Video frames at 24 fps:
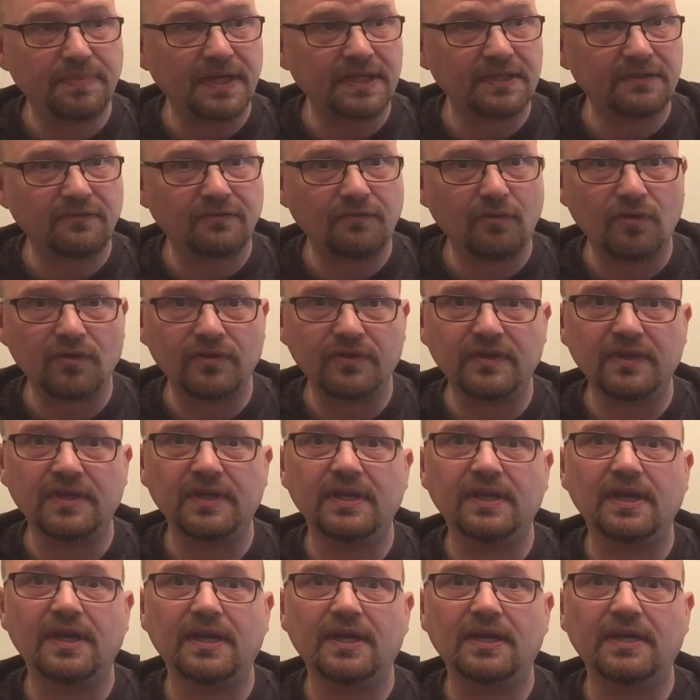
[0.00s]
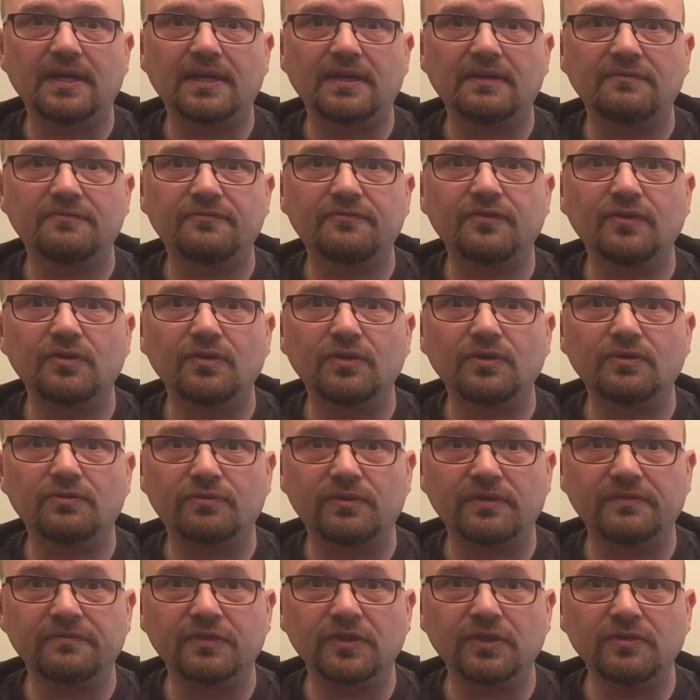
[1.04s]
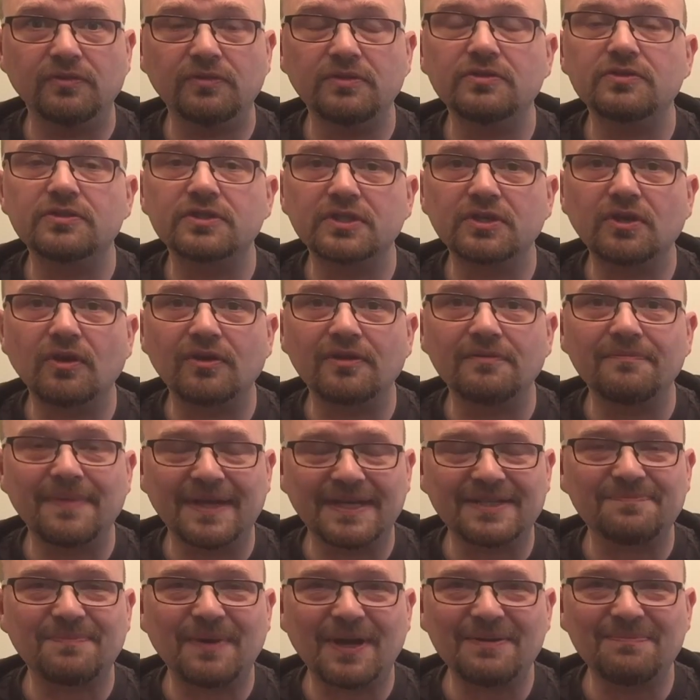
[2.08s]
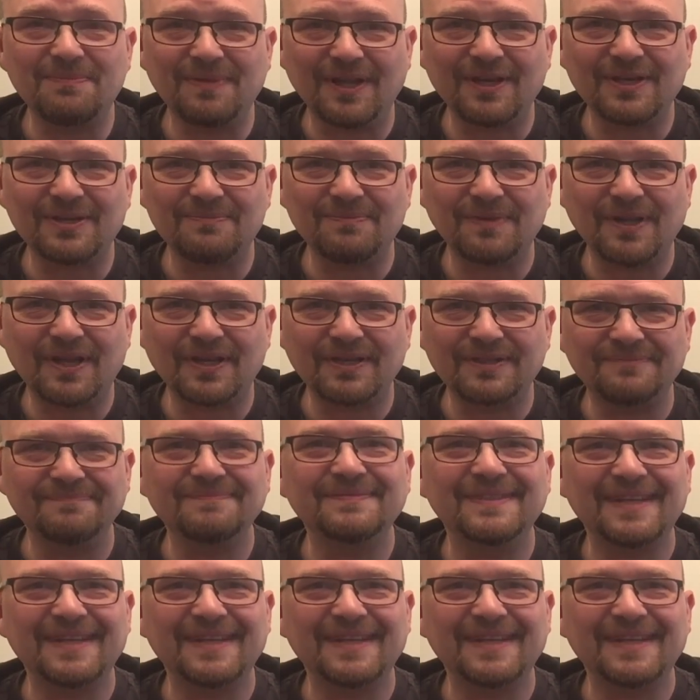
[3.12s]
But for the uh, full review, you should go to the Best Buy Plug-in Blog.